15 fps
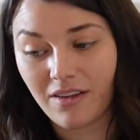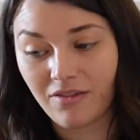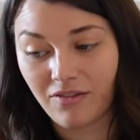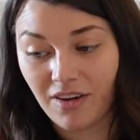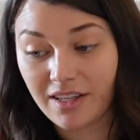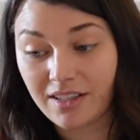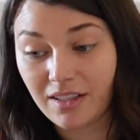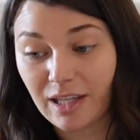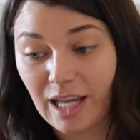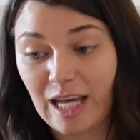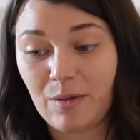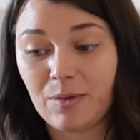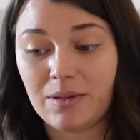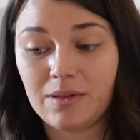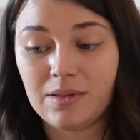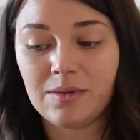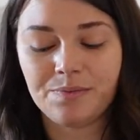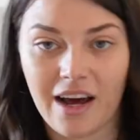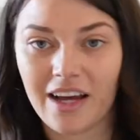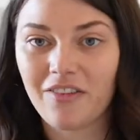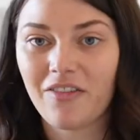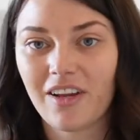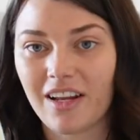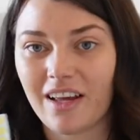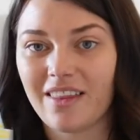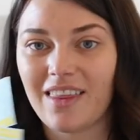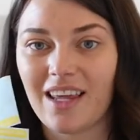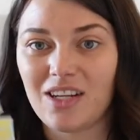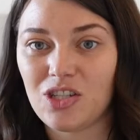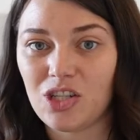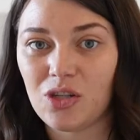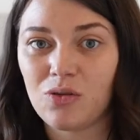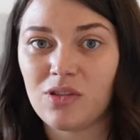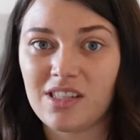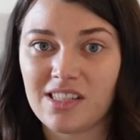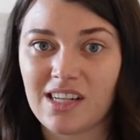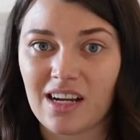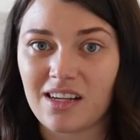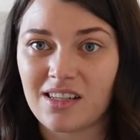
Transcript: vinyl labels. I feel like they do stick